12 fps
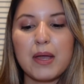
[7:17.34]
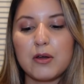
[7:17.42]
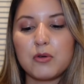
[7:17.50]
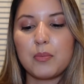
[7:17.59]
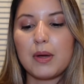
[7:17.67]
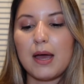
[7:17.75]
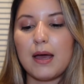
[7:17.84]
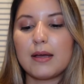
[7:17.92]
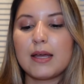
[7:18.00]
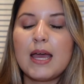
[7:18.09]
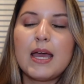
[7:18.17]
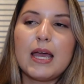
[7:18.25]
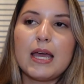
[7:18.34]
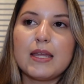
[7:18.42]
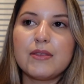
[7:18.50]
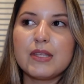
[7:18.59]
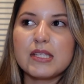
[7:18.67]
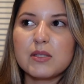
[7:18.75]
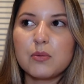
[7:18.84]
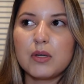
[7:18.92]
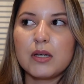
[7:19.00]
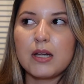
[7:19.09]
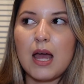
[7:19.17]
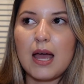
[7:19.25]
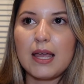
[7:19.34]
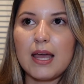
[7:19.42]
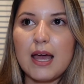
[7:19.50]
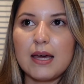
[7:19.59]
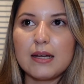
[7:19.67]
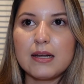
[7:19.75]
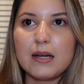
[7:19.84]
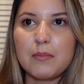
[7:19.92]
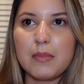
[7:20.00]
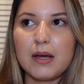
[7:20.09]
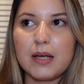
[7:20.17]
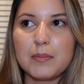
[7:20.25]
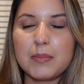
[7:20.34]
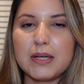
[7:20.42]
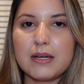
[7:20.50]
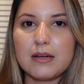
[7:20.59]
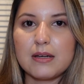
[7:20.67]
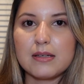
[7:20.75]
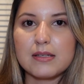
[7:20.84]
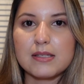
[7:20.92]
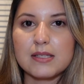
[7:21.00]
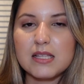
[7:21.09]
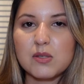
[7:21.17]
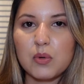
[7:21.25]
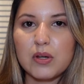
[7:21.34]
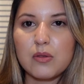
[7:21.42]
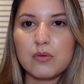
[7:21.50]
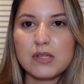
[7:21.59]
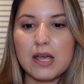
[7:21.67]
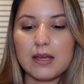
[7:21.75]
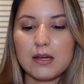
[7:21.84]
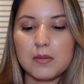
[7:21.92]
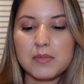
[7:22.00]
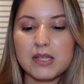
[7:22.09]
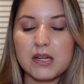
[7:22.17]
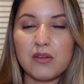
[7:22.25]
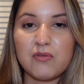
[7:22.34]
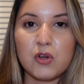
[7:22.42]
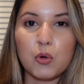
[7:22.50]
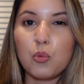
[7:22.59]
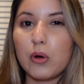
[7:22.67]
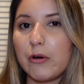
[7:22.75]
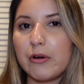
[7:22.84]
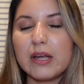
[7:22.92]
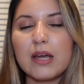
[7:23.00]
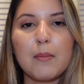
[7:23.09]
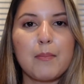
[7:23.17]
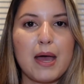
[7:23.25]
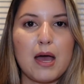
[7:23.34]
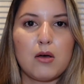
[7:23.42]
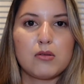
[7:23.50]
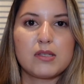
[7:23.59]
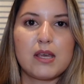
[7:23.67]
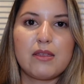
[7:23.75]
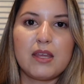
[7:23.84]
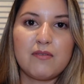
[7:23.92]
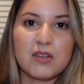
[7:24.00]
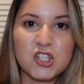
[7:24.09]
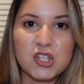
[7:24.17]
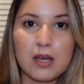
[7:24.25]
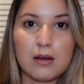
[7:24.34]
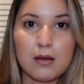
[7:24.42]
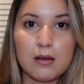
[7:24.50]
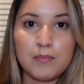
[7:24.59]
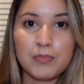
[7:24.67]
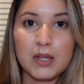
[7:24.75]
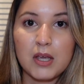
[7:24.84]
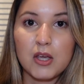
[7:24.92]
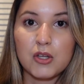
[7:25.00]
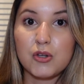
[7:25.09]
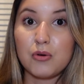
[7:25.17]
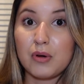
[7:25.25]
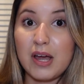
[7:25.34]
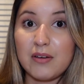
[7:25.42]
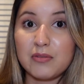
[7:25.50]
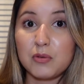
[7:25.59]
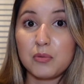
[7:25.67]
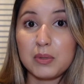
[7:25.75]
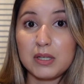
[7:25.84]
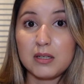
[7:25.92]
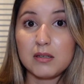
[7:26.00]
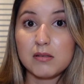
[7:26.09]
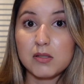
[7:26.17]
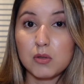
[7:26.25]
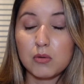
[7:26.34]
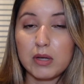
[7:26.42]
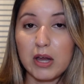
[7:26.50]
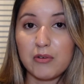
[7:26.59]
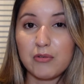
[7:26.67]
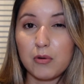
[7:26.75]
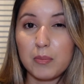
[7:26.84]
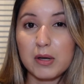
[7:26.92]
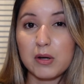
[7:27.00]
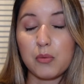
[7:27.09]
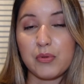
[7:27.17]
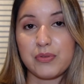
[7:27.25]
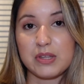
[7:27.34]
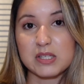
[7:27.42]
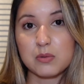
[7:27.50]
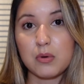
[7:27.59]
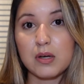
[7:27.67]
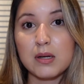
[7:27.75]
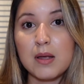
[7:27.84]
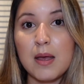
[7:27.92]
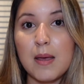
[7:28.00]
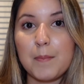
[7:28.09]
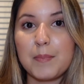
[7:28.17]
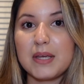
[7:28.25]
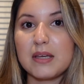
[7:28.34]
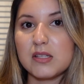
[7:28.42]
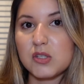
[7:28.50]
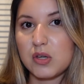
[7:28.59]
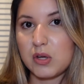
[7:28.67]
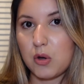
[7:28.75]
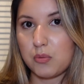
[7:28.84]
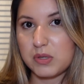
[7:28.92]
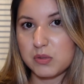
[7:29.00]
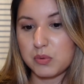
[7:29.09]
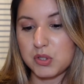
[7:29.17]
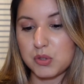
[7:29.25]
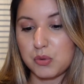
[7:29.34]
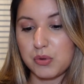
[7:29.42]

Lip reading: handle bag, and this one I had it in mind because it's one of those items that if you're worried about the vachetta, you don't have to be so careful about it with this one, because you can always redo